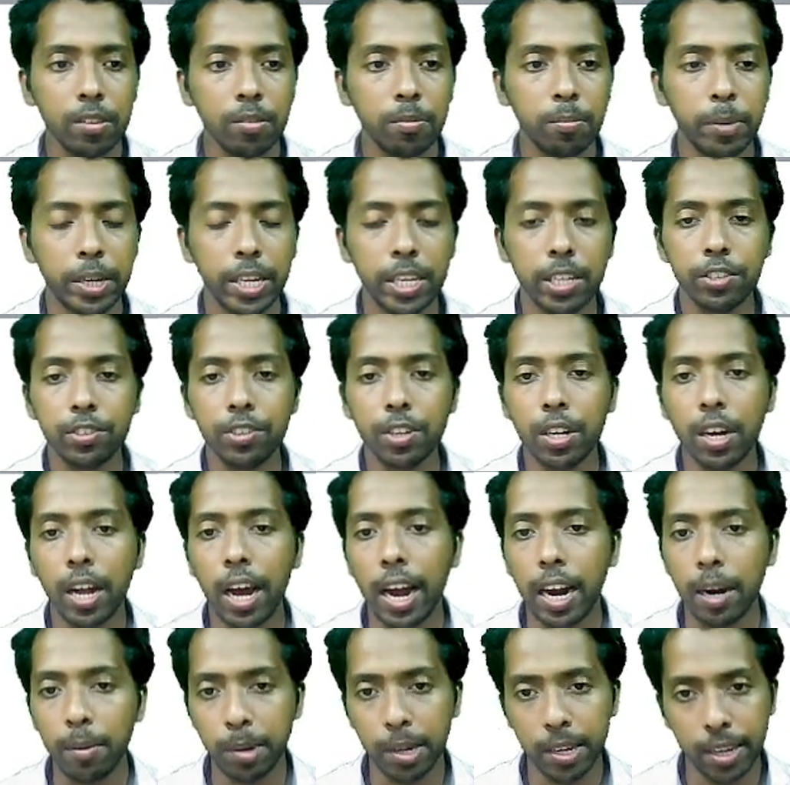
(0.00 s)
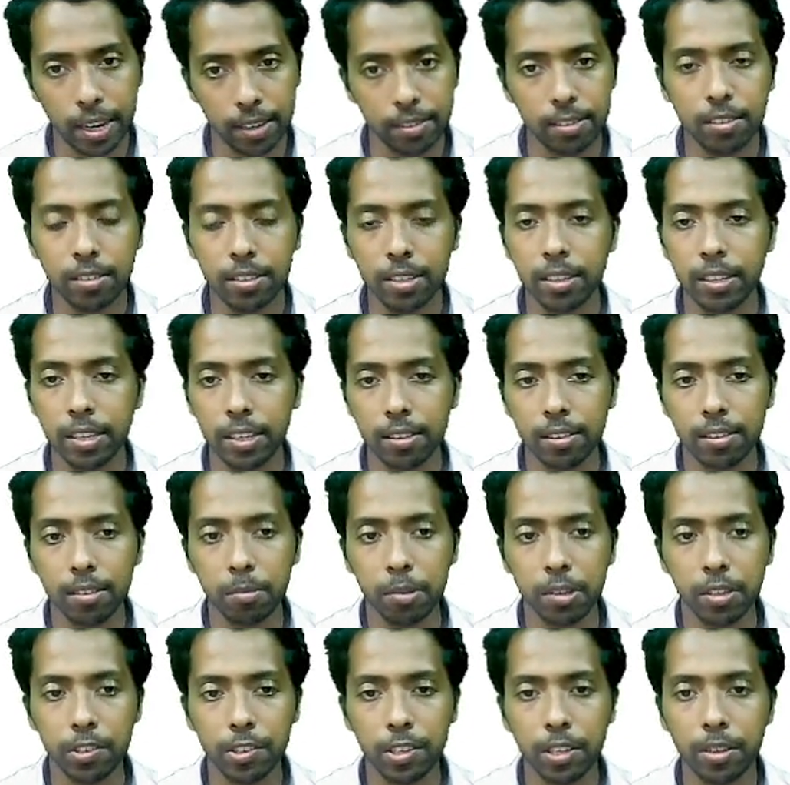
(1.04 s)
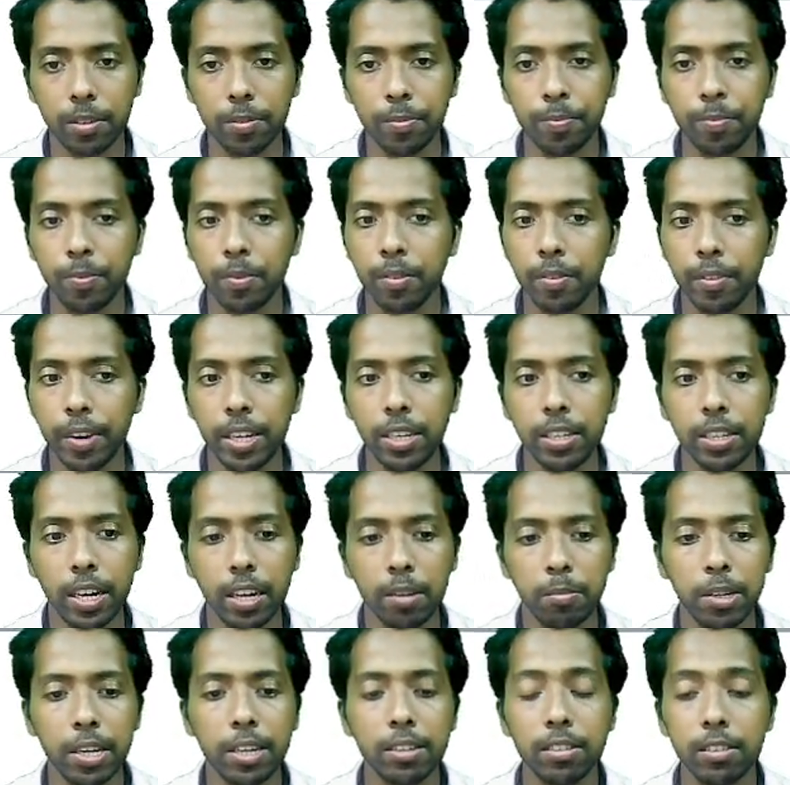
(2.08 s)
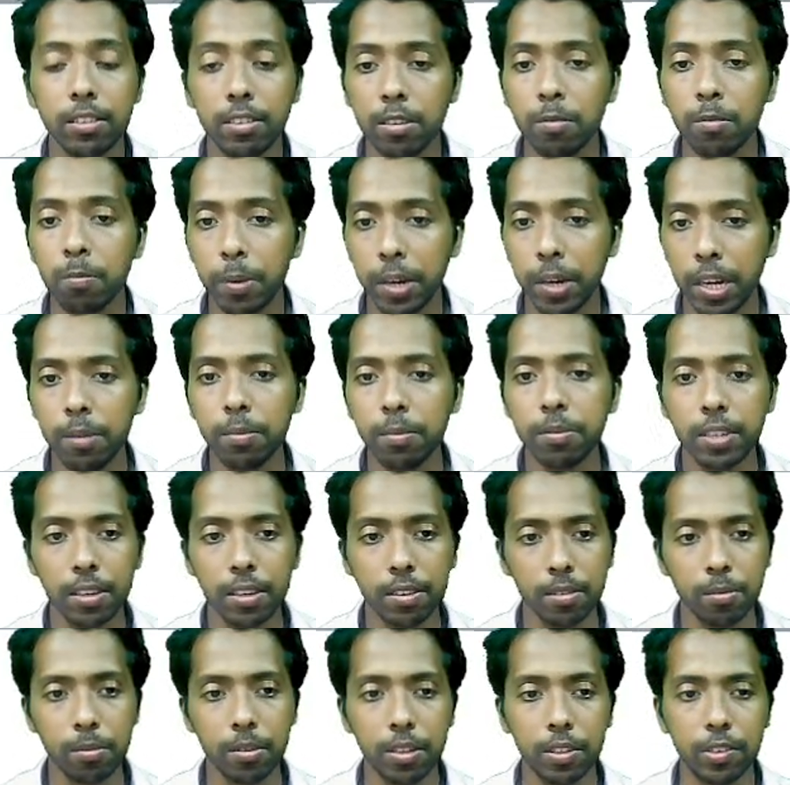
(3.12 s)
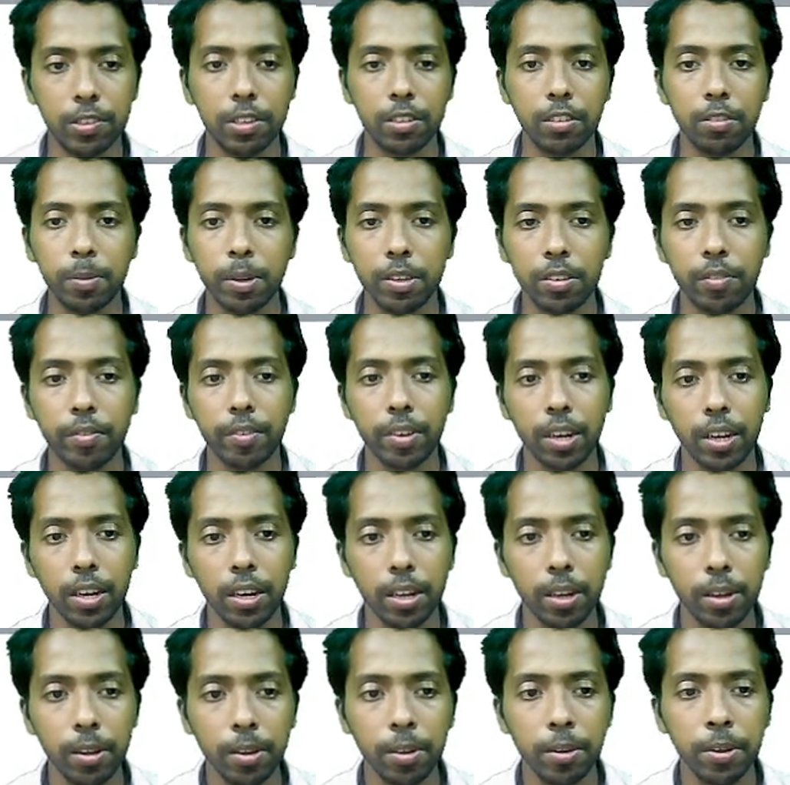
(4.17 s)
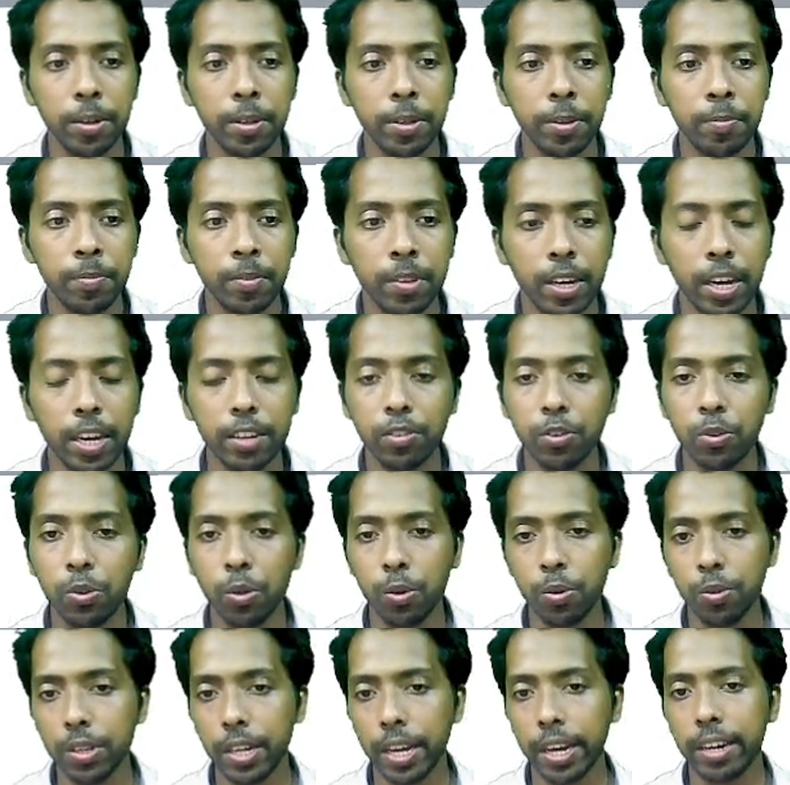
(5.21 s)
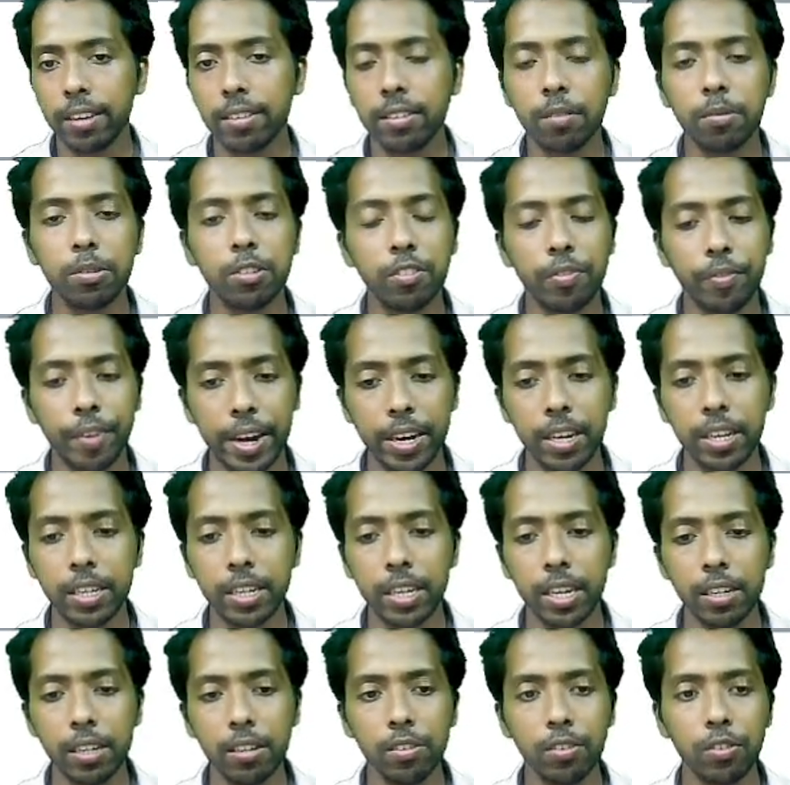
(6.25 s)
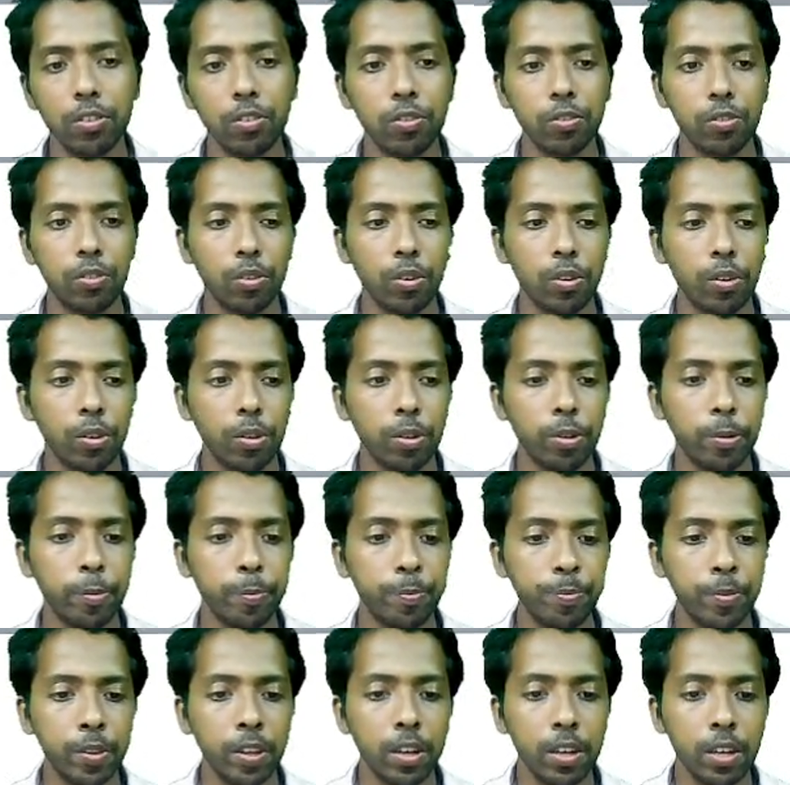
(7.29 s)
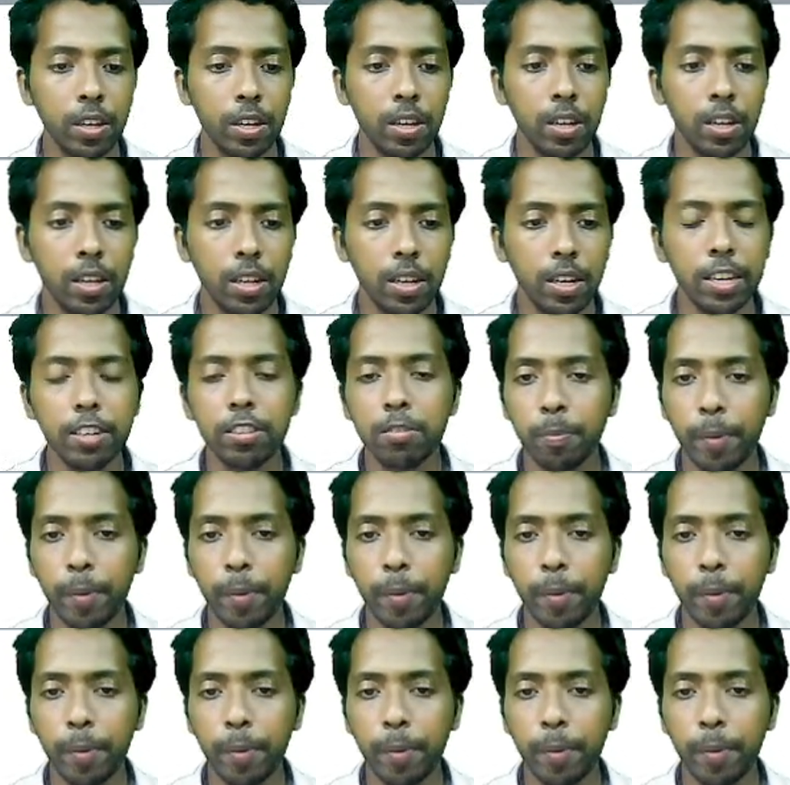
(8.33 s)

based on RBI assistant examination, right? RBI assistant prelims examination specifically. As you know, the exam is very near, so let's